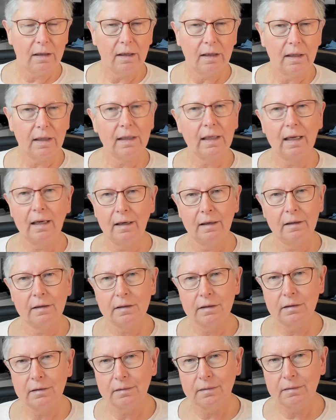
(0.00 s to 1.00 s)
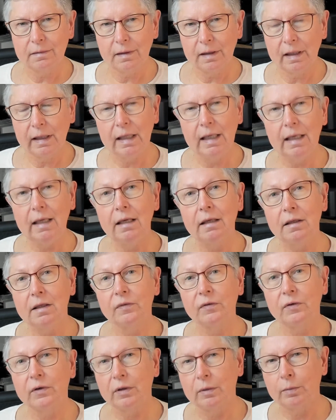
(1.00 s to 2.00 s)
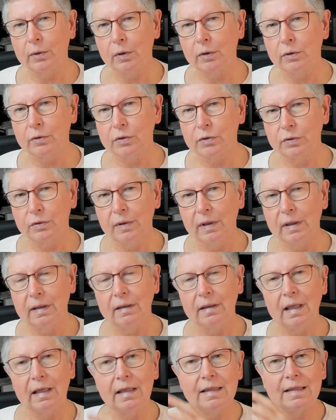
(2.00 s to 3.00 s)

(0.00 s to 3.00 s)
I can't. I need a different approach that is